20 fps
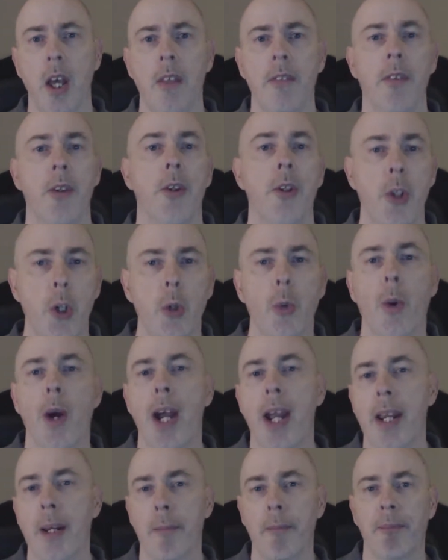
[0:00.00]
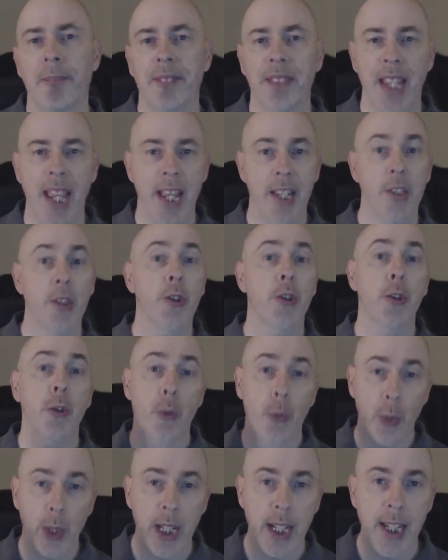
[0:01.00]
The new right has
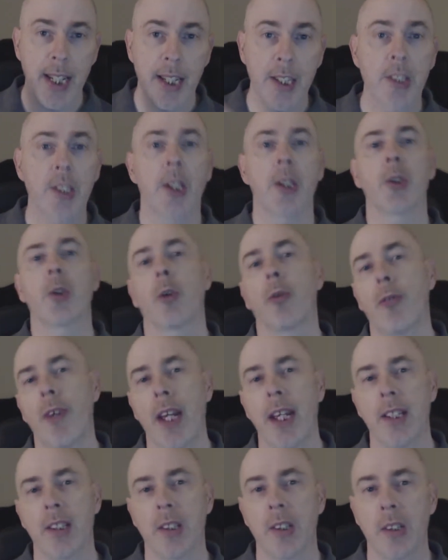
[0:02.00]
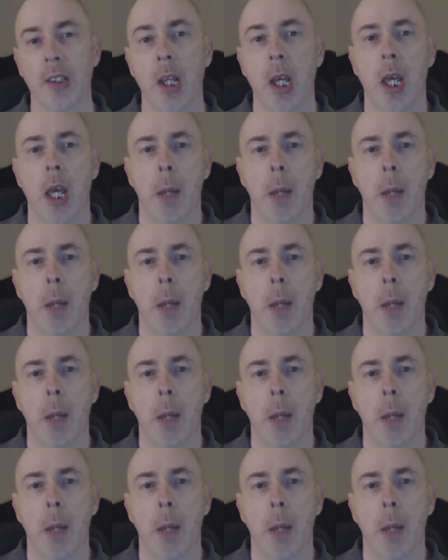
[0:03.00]
three essential phases,